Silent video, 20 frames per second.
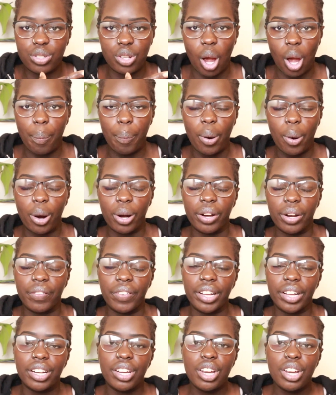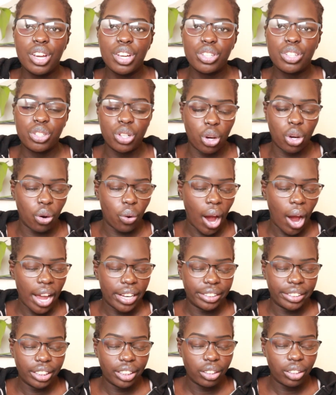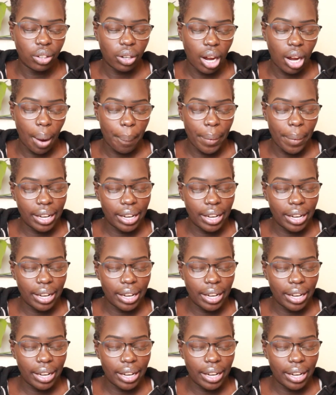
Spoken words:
a part of it. So I did look up,